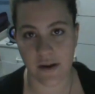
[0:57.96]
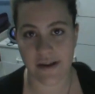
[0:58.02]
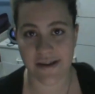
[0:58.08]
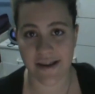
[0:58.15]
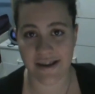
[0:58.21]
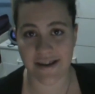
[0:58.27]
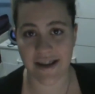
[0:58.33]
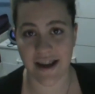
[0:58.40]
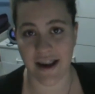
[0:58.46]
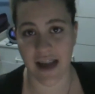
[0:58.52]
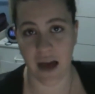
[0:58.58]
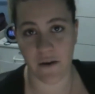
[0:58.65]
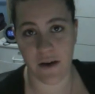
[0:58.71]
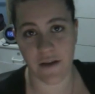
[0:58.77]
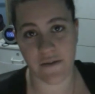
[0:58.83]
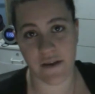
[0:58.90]
Since then,
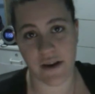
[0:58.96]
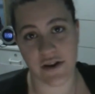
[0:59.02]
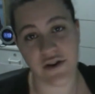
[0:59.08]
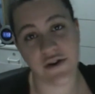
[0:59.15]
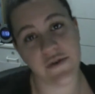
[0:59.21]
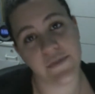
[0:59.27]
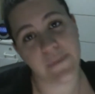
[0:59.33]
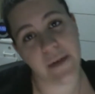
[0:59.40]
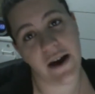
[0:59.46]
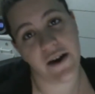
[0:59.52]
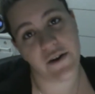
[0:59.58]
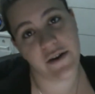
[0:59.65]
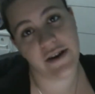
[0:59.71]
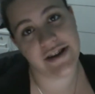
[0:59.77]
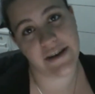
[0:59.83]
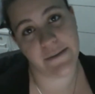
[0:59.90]
however, new
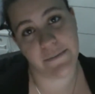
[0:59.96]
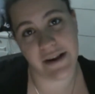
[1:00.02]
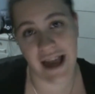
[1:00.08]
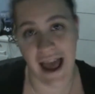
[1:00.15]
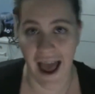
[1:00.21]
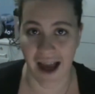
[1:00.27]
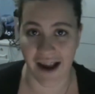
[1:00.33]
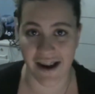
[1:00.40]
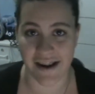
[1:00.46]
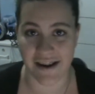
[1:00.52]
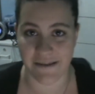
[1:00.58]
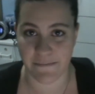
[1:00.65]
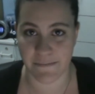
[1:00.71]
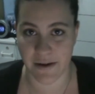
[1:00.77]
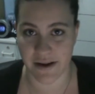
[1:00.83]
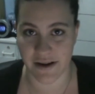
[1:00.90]
paranoids have been added,
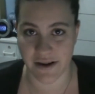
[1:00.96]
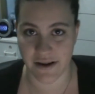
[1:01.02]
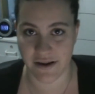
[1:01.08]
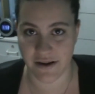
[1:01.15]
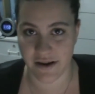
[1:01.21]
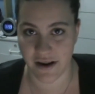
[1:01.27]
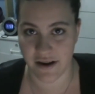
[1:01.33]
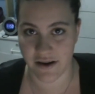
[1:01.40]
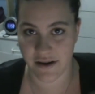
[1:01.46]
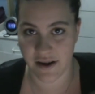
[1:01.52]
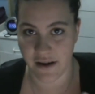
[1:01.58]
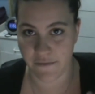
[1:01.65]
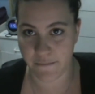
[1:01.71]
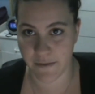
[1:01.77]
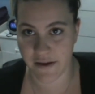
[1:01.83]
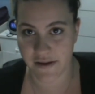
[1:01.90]
but none
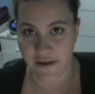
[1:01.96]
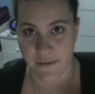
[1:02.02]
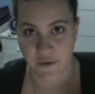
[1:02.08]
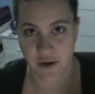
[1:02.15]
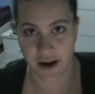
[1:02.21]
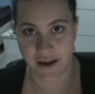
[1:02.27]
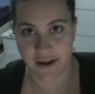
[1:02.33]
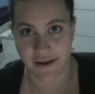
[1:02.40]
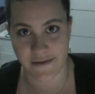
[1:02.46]
have been subtracted.